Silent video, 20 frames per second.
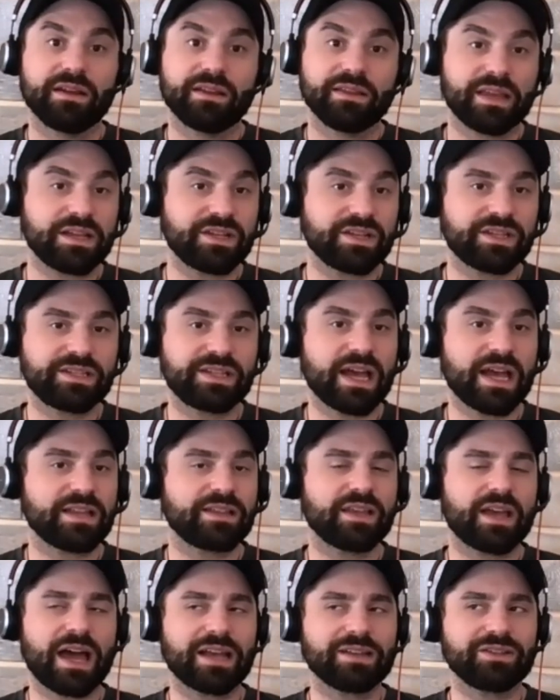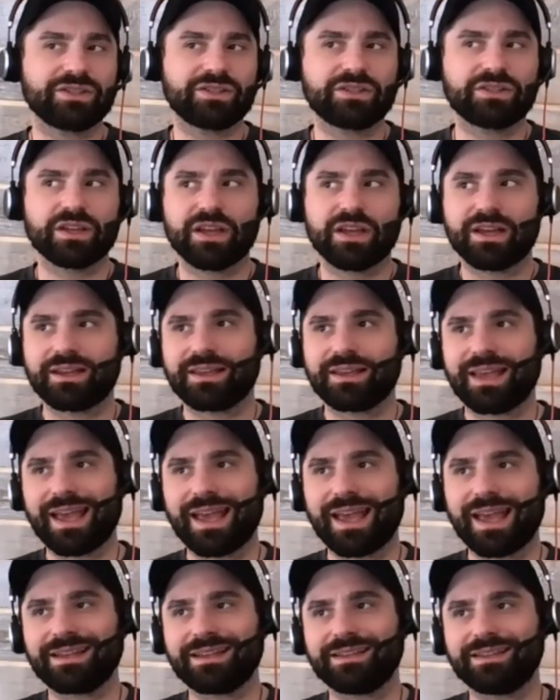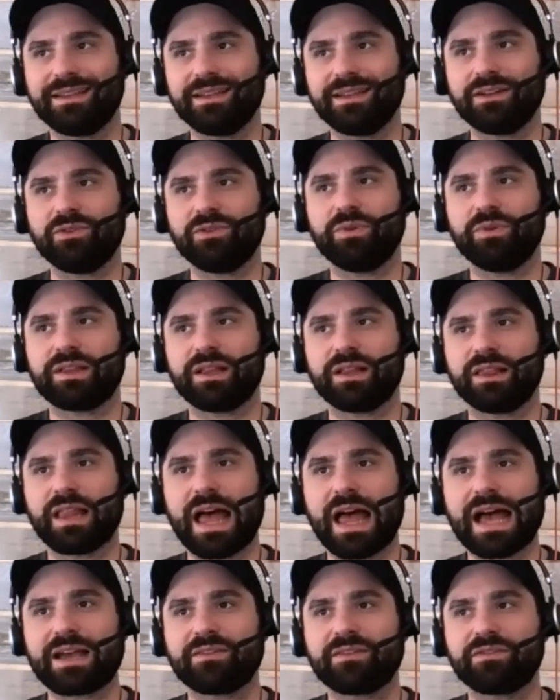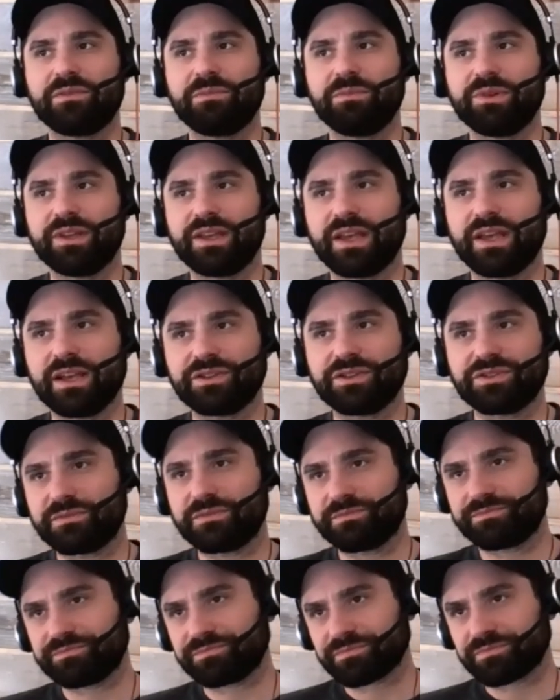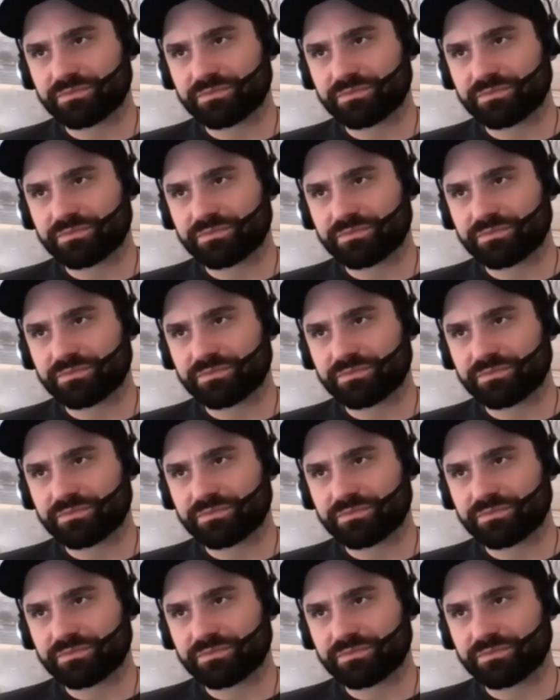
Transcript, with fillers: They just said, I just can't deal with the lack of communication.